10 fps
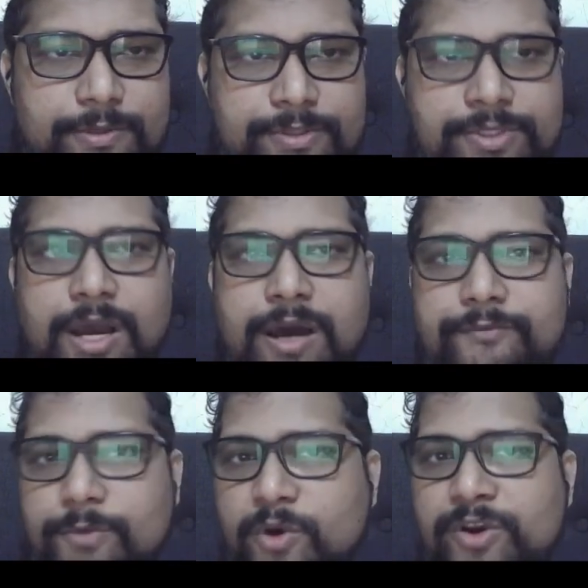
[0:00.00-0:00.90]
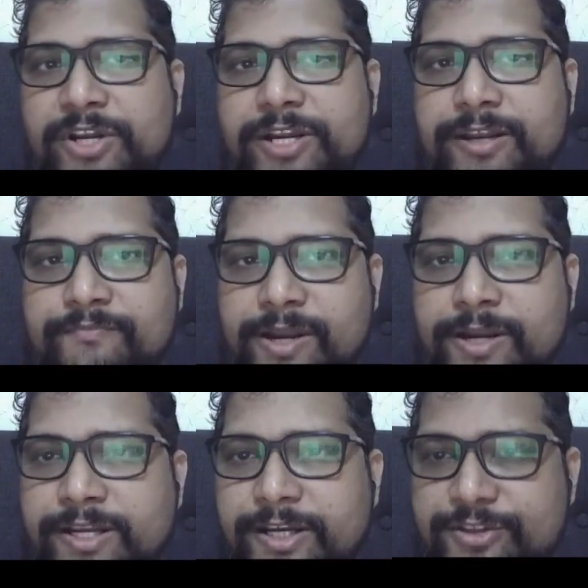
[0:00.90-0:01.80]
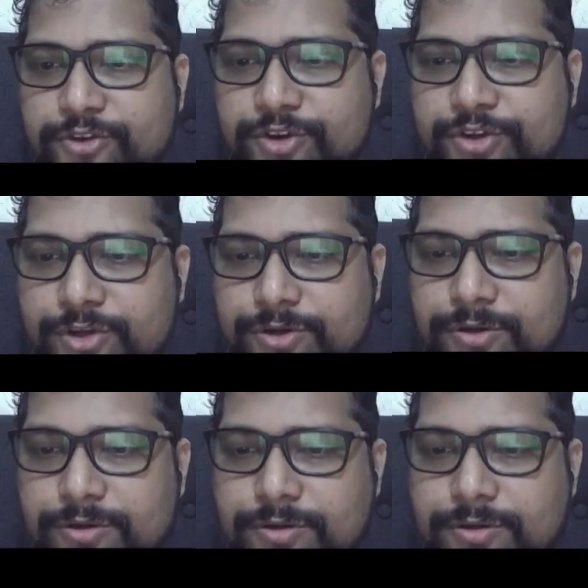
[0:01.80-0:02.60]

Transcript: SAR for monitoring building construction.